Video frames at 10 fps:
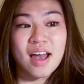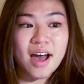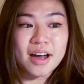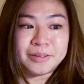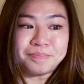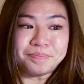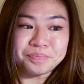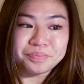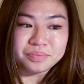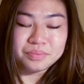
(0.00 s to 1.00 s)

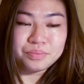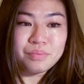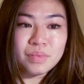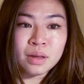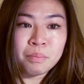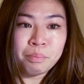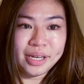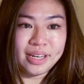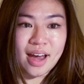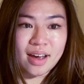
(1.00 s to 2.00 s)

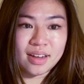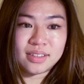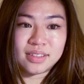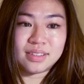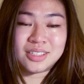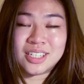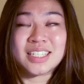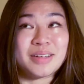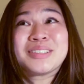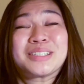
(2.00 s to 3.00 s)
But yeah, I'm just
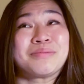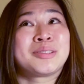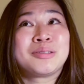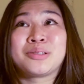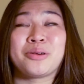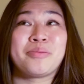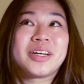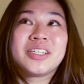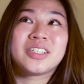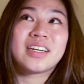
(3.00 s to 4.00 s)
gonna miss you so
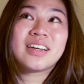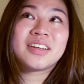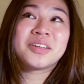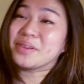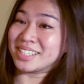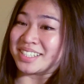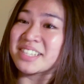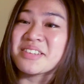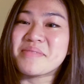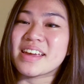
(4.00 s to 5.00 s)
much, you and
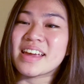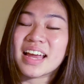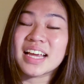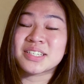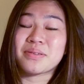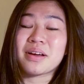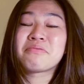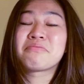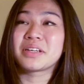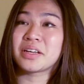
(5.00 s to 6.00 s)
Sesame. So I
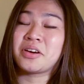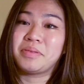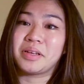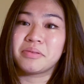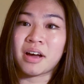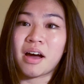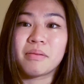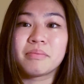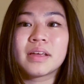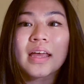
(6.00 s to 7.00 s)
really hope that you
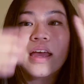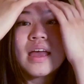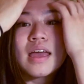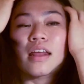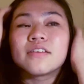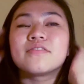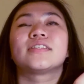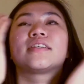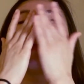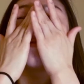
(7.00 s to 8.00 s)
come and
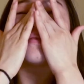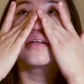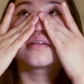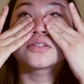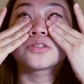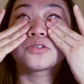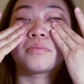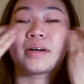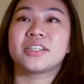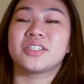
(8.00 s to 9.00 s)
visit so
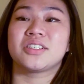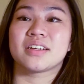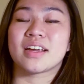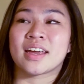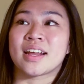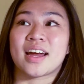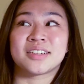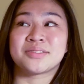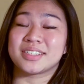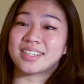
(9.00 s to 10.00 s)
much, and I
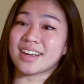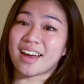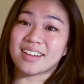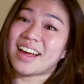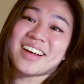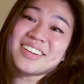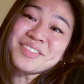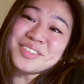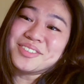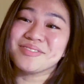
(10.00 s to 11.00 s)
just want to say I love
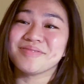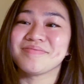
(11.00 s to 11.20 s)
you.